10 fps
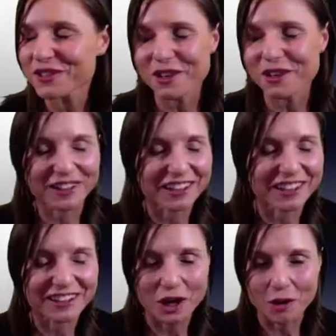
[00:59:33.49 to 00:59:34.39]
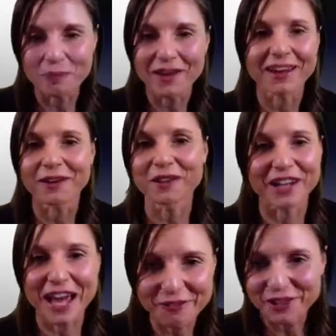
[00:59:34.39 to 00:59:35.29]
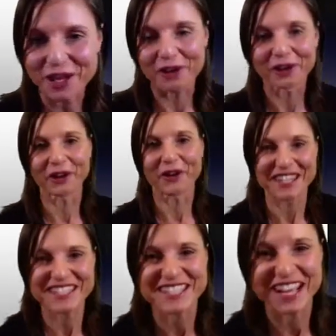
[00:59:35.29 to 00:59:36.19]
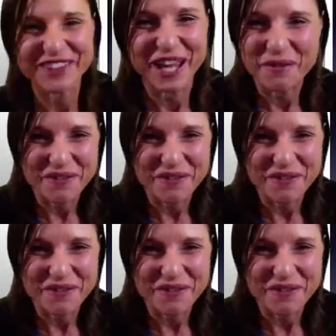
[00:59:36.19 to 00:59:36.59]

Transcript: certainly got me. I'm going to have to go and learn this stuff now,